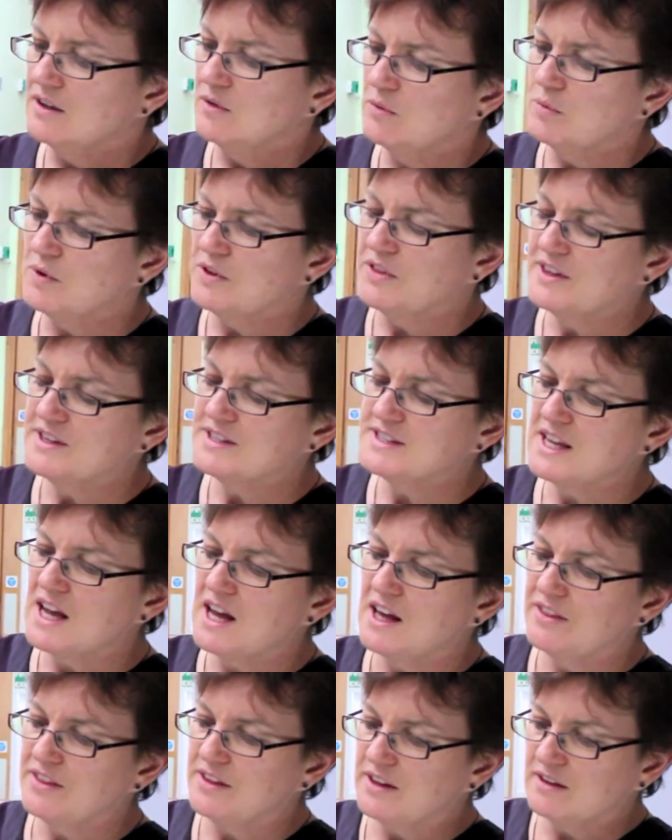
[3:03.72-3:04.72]
With his
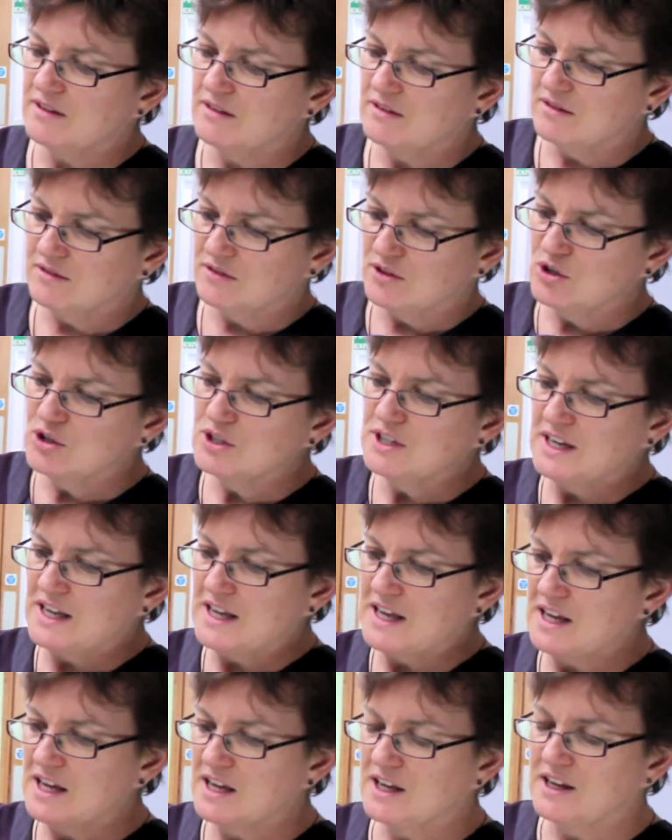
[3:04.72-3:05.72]
other good
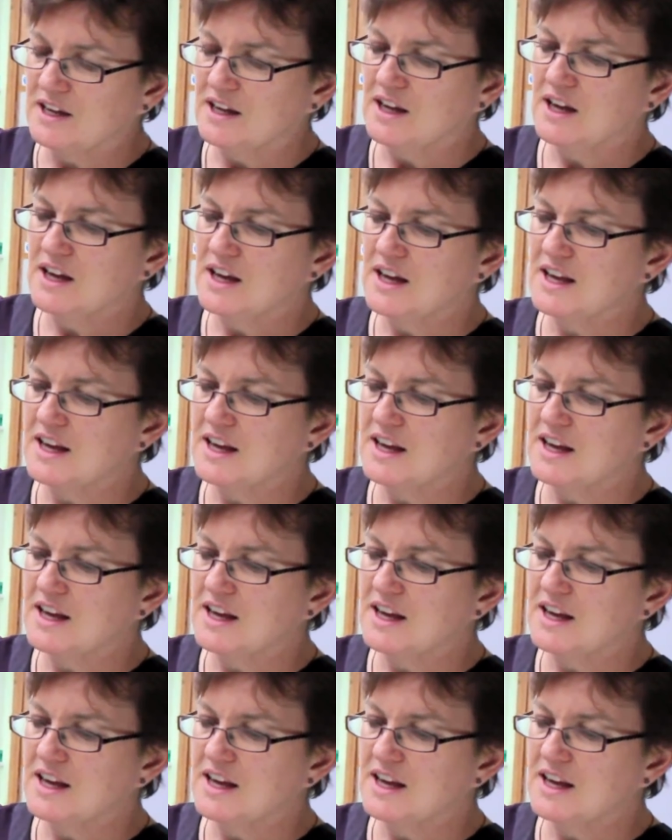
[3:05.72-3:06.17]
leg, he